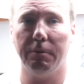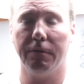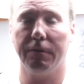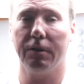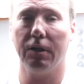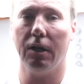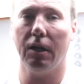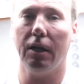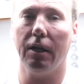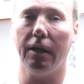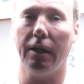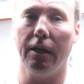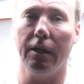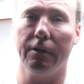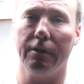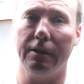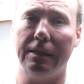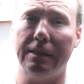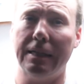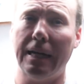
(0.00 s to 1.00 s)
we've got,
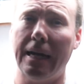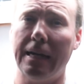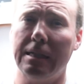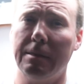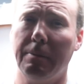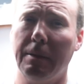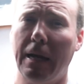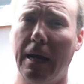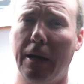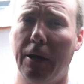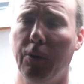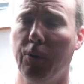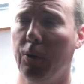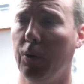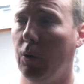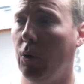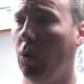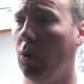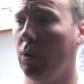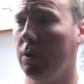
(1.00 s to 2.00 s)
Hillary's dad has been able to do
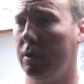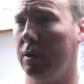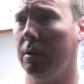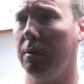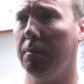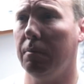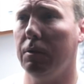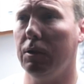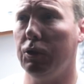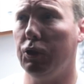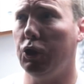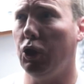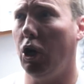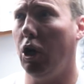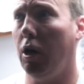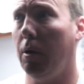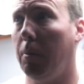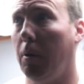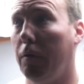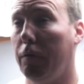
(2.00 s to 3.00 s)
an awesome
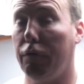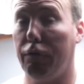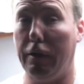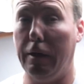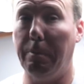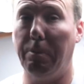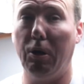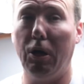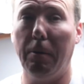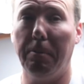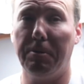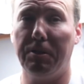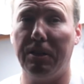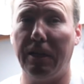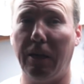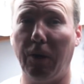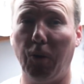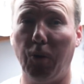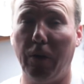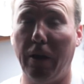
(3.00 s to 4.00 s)
job of
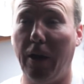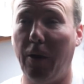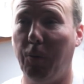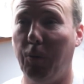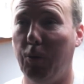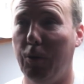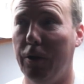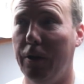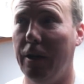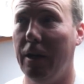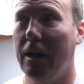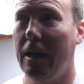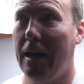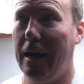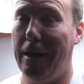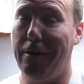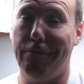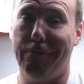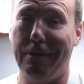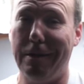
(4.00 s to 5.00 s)
repurposing all that wood
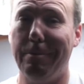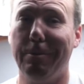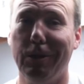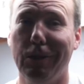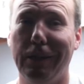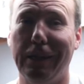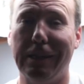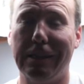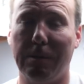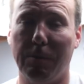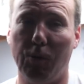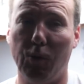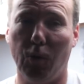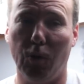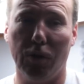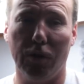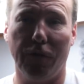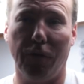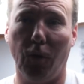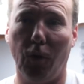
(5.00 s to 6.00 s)
and rebuilding some
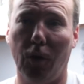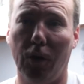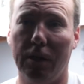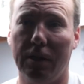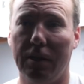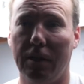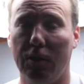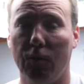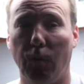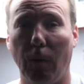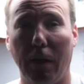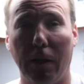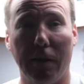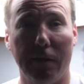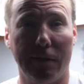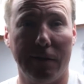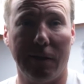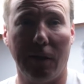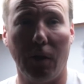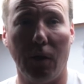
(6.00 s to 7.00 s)
doors for us, as well
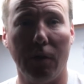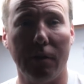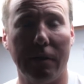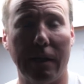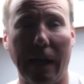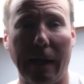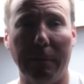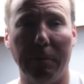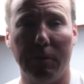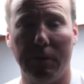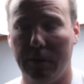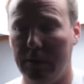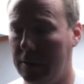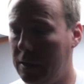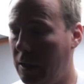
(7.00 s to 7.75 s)
as salon tables and